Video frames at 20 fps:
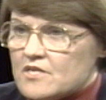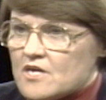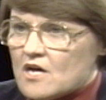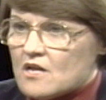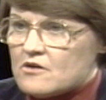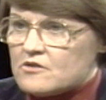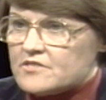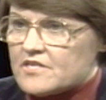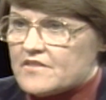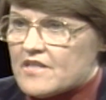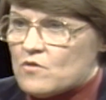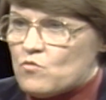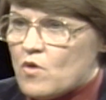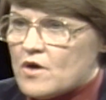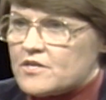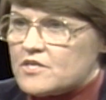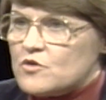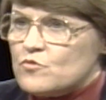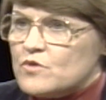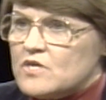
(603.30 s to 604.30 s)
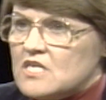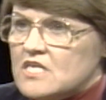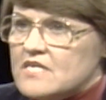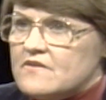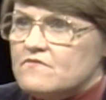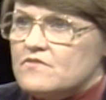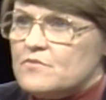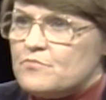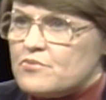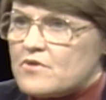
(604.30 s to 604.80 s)
and they want to
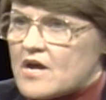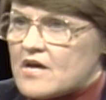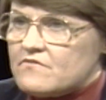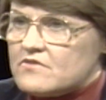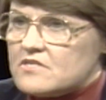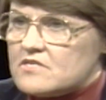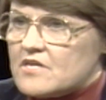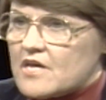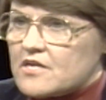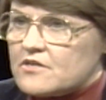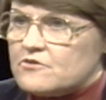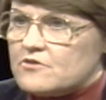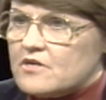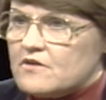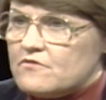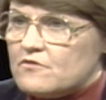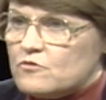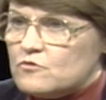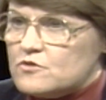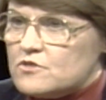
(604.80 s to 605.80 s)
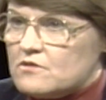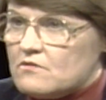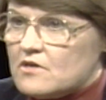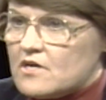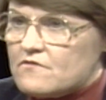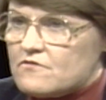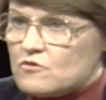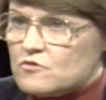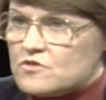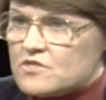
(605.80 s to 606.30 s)
relieve the private sector
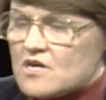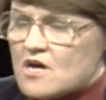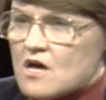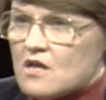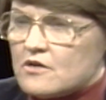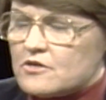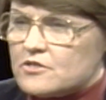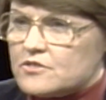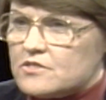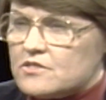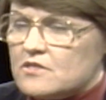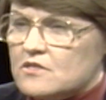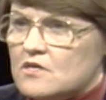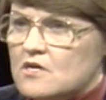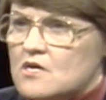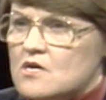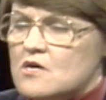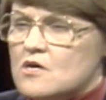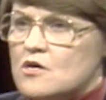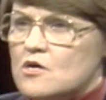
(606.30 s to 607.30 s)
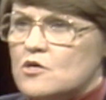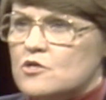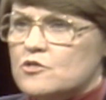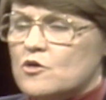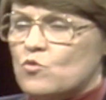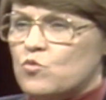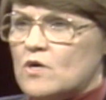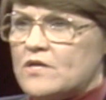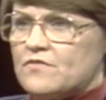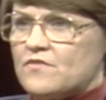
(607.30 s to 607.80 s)
of those dollars.
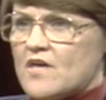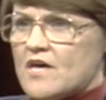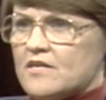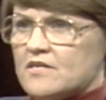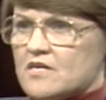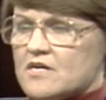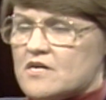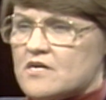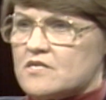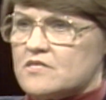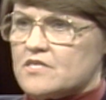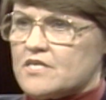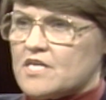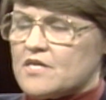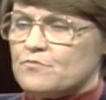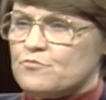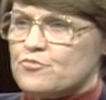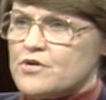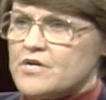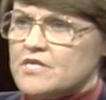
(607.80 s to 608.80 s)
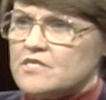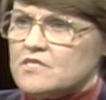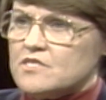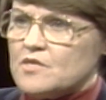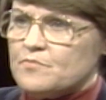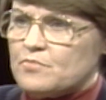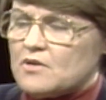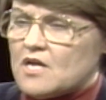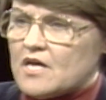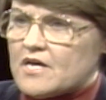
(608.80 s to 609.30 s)
So what that does, it brings into
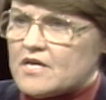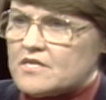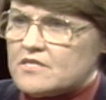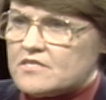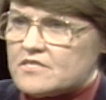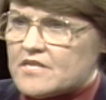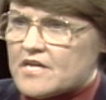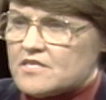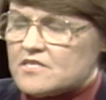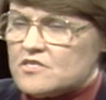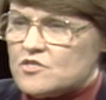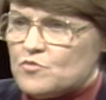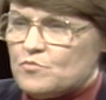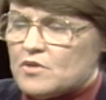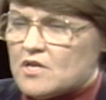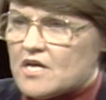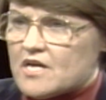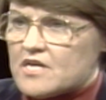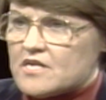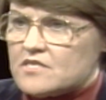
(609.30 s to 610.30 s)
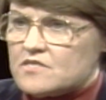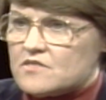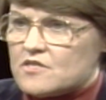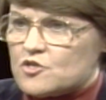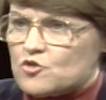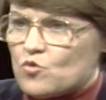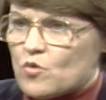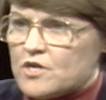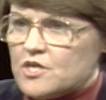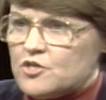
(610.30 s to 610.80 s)
place, sets into place, the
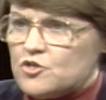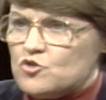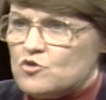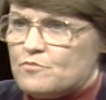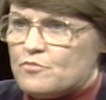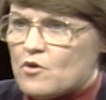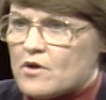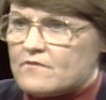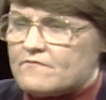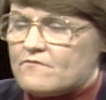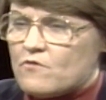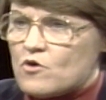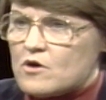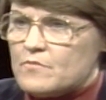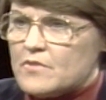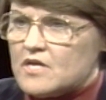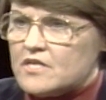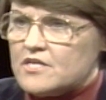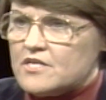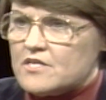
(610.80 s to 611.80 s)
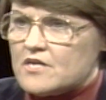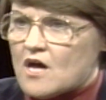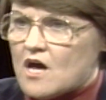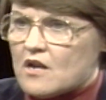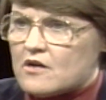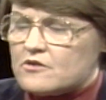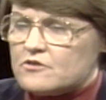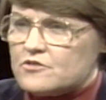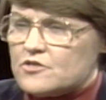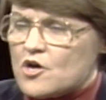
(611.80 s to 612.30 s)
$22.4
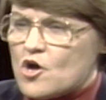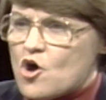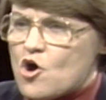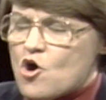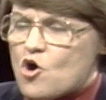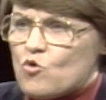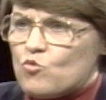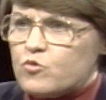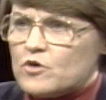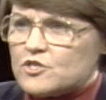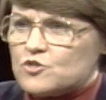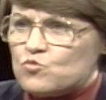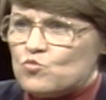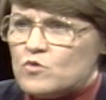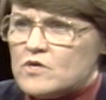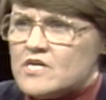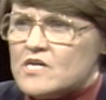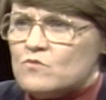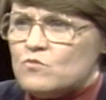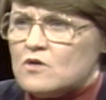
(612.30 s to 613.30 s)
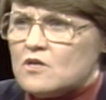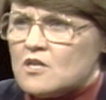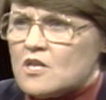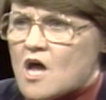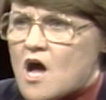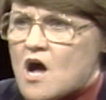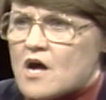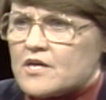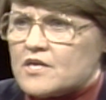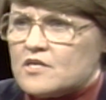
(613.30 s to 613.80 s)
million, which we will
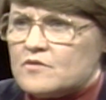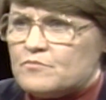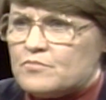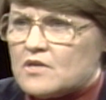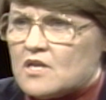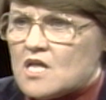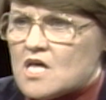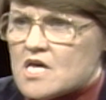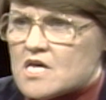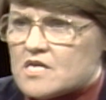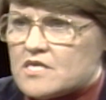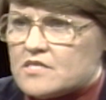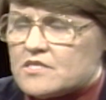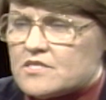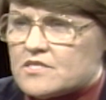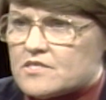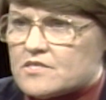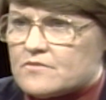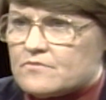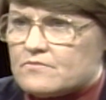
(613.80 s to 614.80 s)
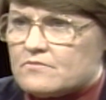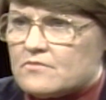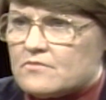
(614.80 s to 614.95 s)
lock in place